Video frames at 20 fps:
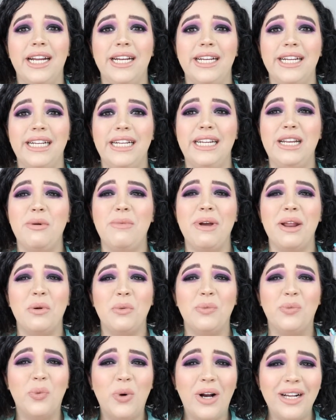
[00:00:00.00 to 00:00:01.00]
And no matter
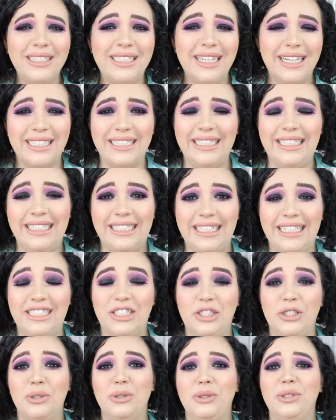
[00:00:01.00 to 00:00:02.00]
what technique I
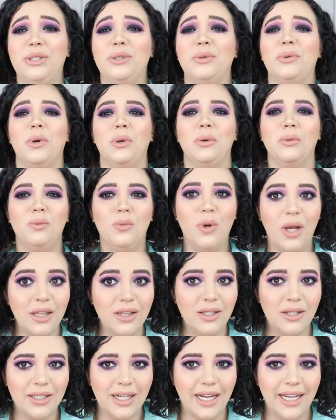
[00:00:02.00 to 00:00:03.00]
show you or what
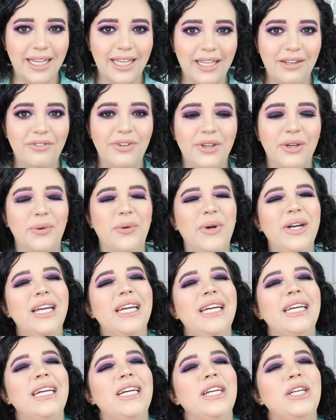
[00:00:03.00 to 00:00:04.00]
look I give you,
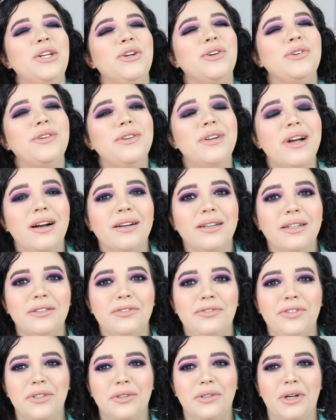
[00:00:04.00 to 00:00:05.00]
you're not going
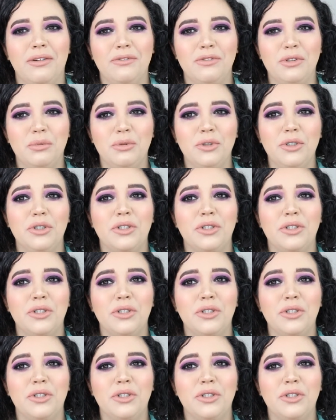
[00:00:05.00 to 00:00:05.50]
to feel comfortable.